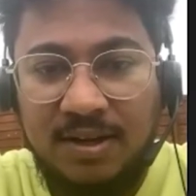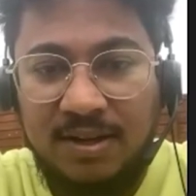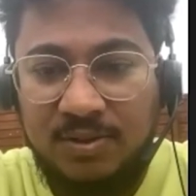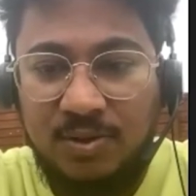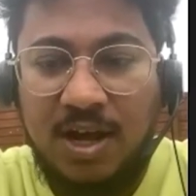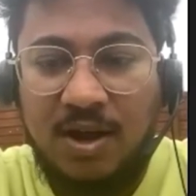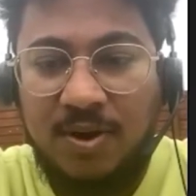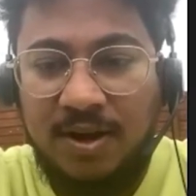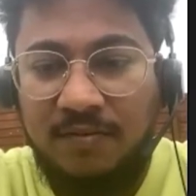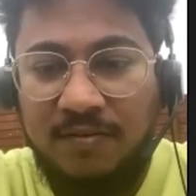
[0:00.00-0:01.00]
So
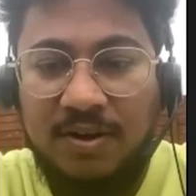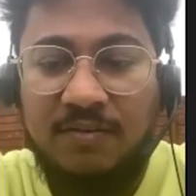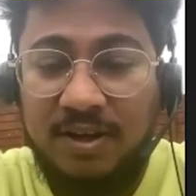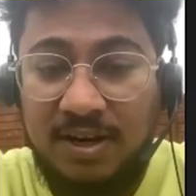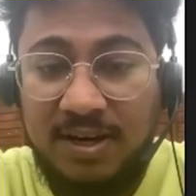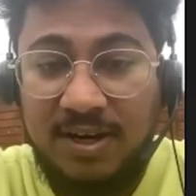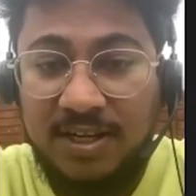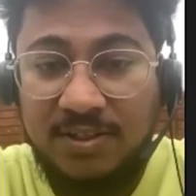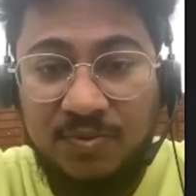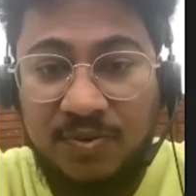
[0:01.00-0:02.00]
now feel India
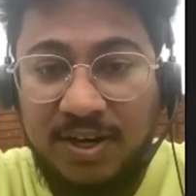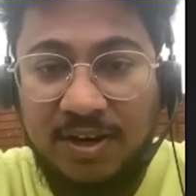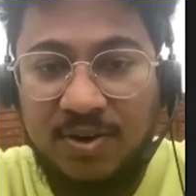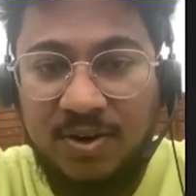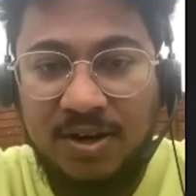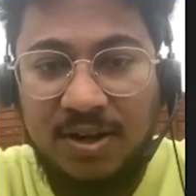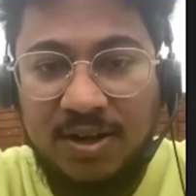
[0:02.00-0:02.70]
is very hot.